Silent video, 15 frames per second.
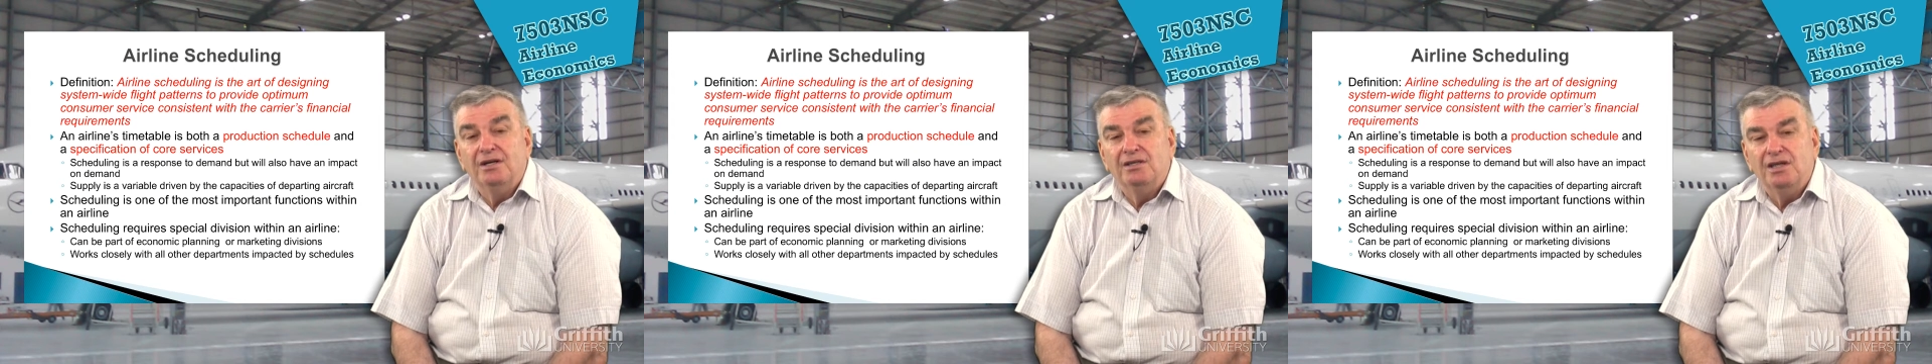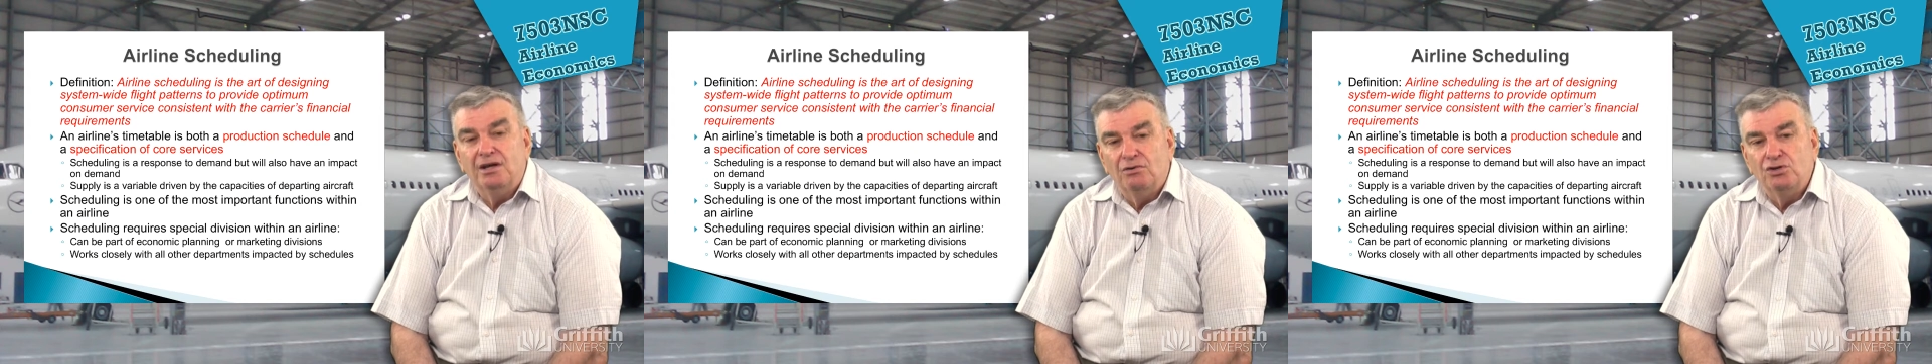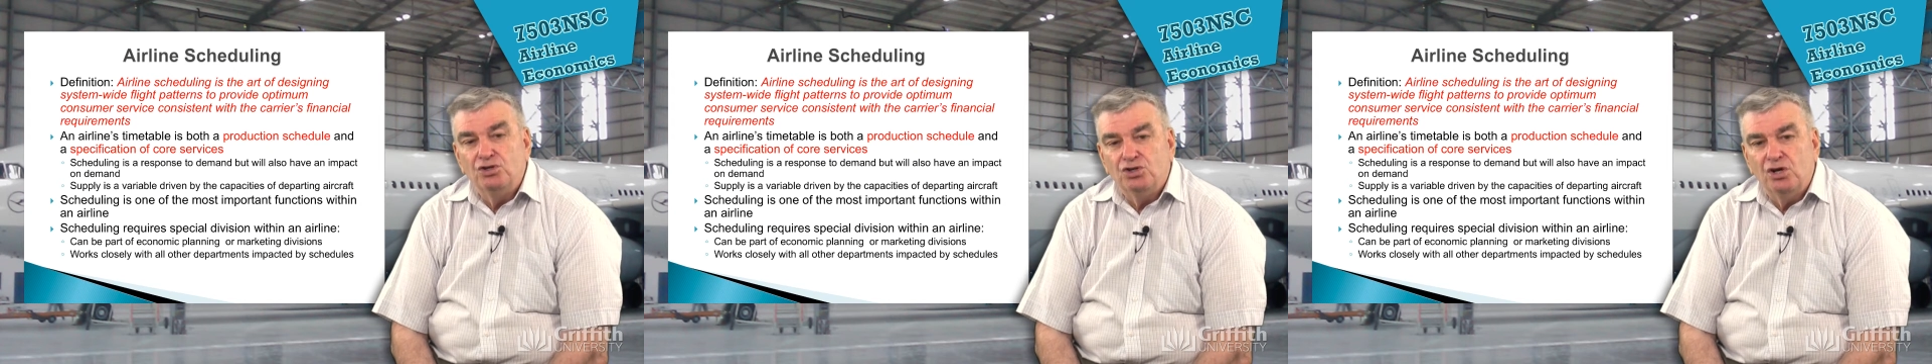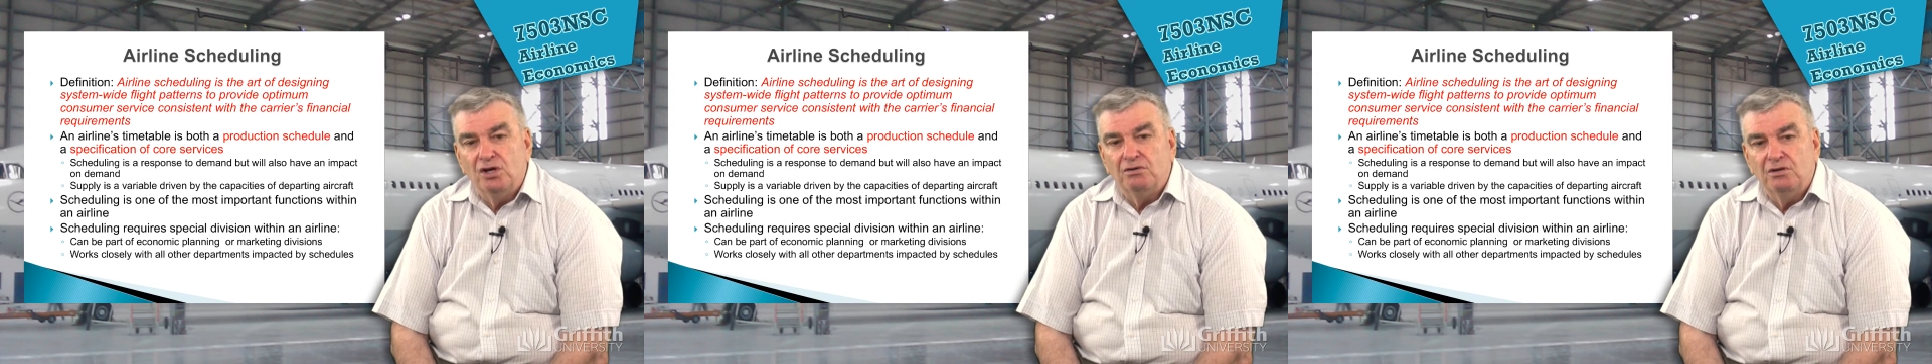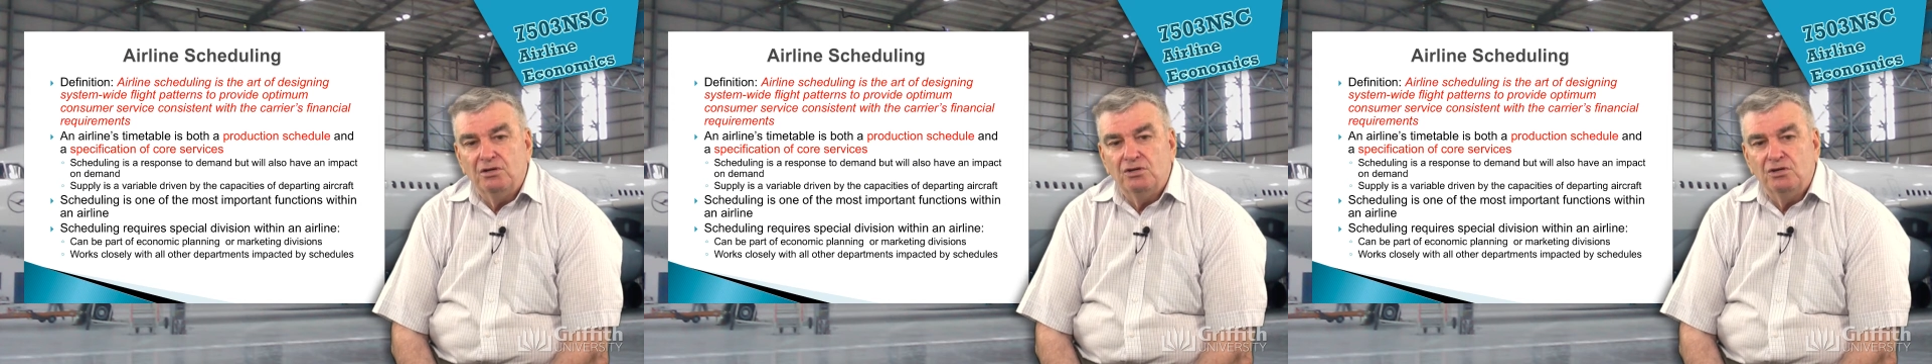there is
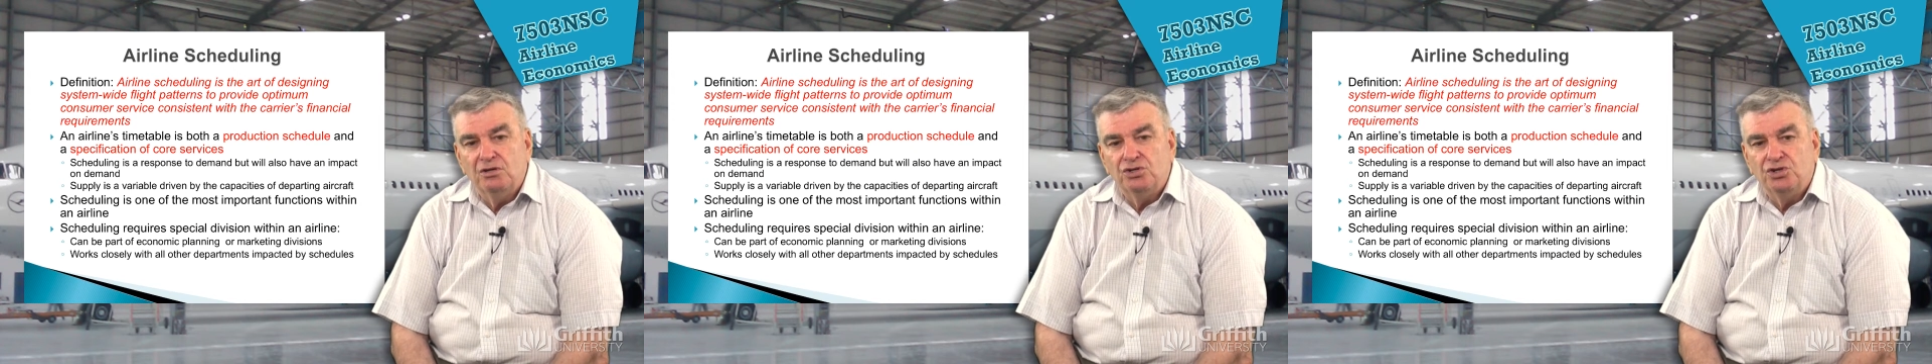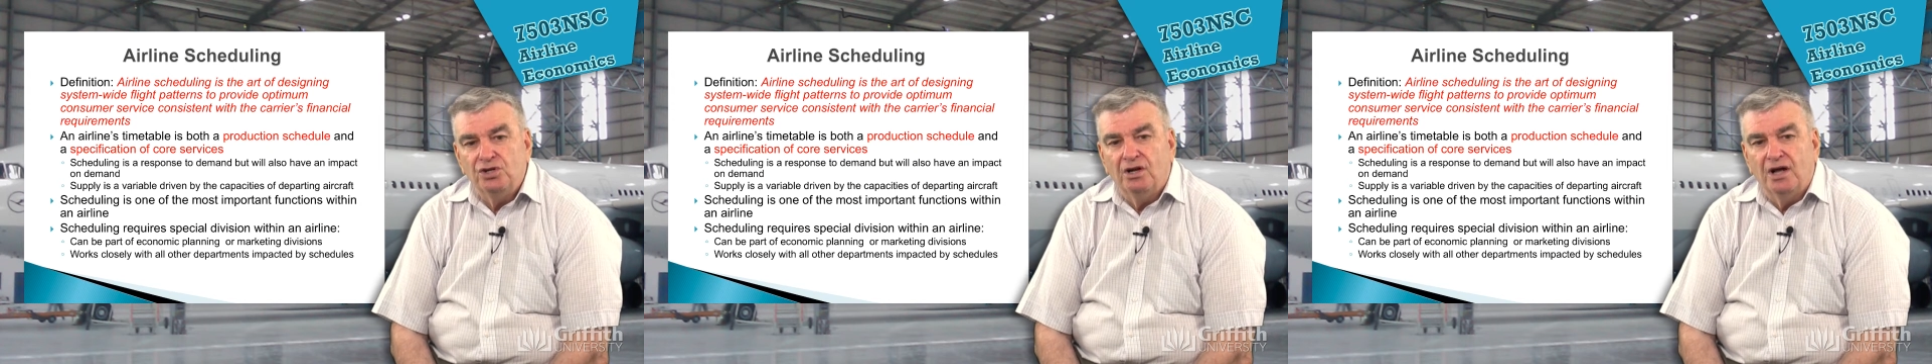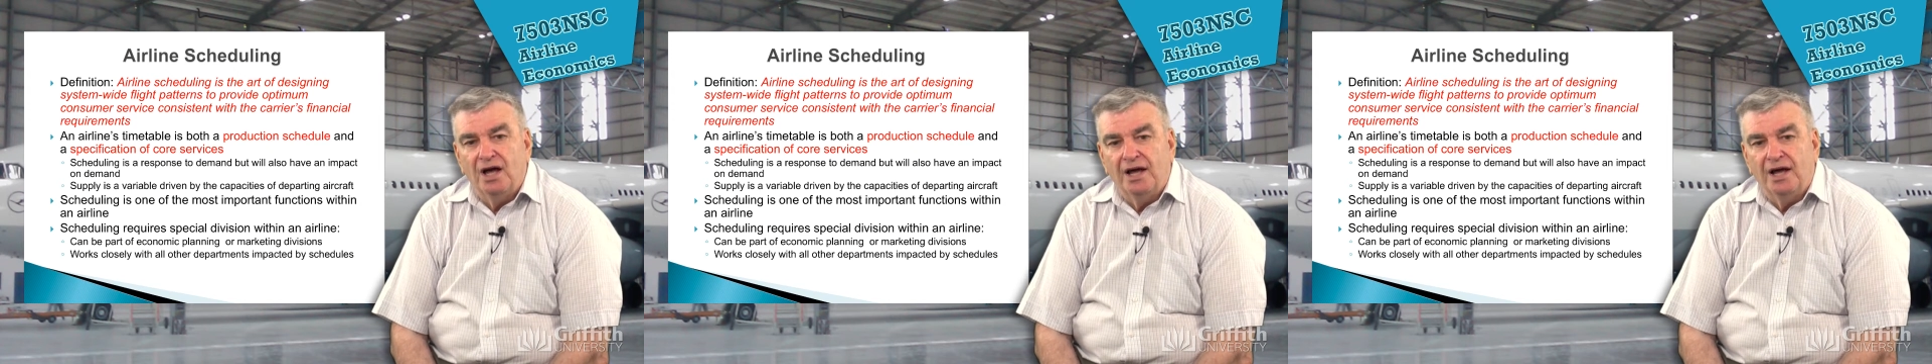still